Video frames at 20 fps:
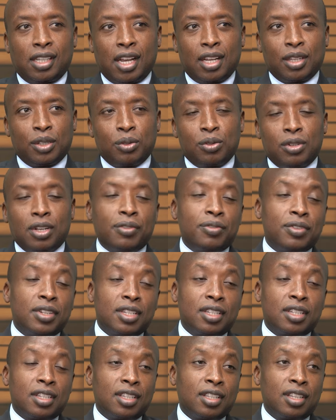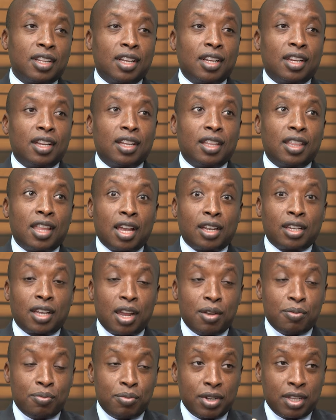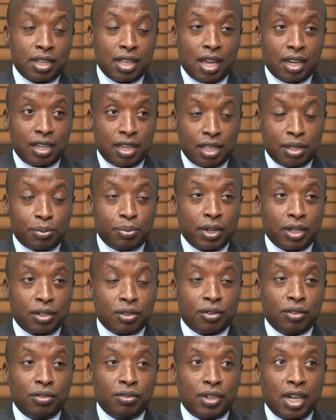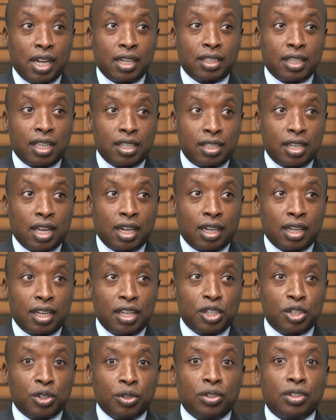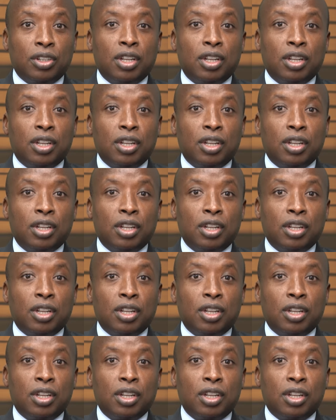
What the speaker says: Yeah, so definitely, that can bring that aspect of career stagnation.